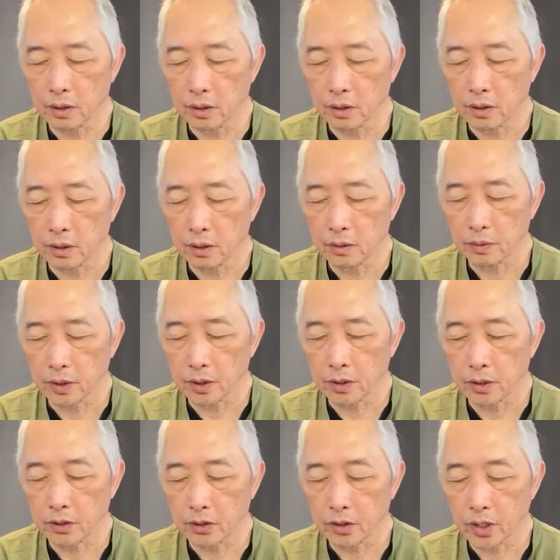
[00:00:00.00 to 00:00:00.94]
It's
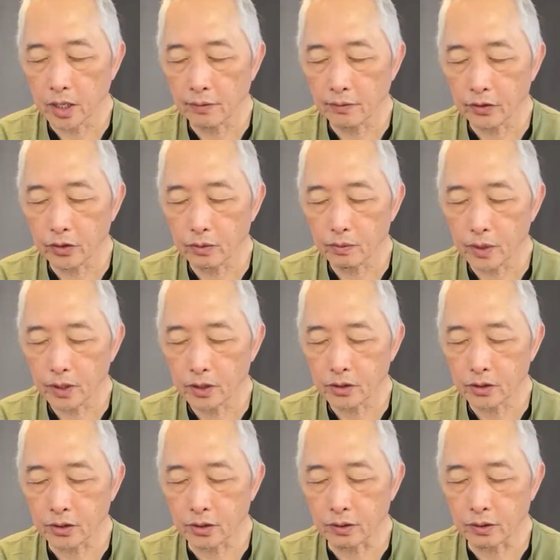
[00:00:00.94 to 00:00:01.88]
because you have too much
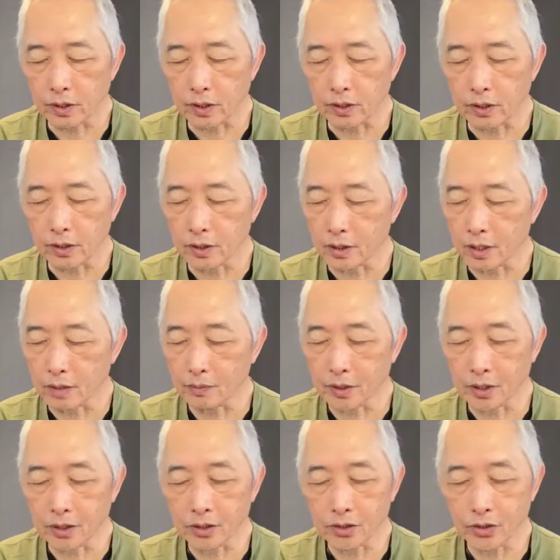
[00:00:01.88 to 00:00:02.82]
steroid. It's not
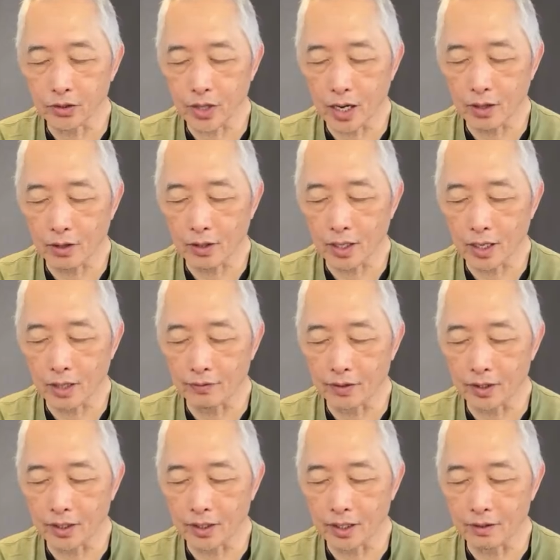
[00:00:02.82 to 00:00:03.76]
because you don't have
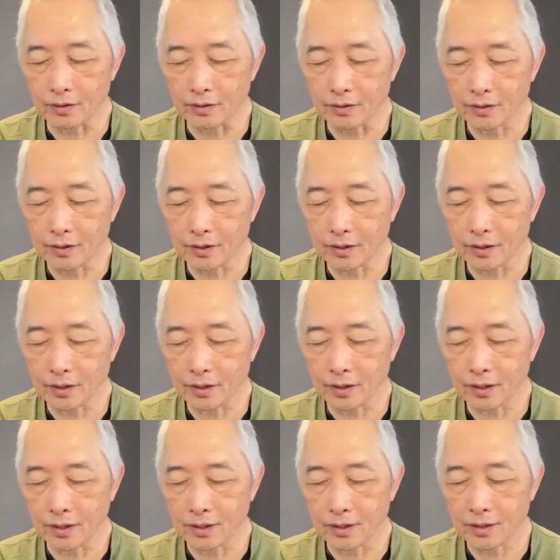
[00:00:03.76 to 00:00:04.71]
enough.
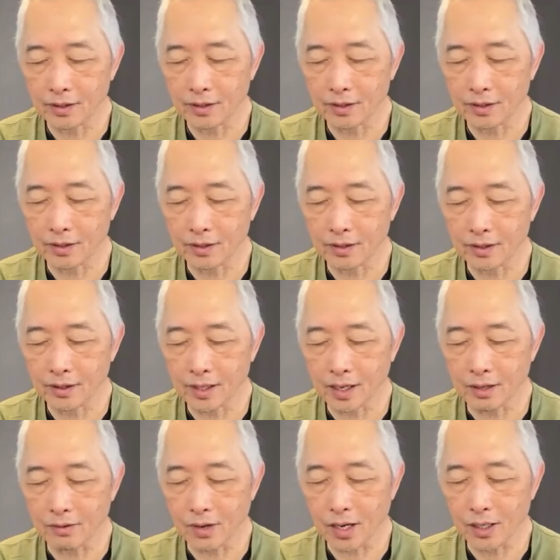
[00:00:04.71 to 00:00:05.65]
It's
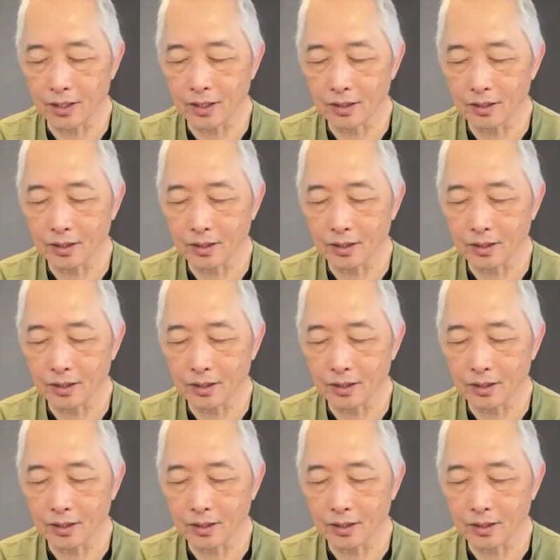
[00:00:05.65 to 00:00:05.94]
ironic.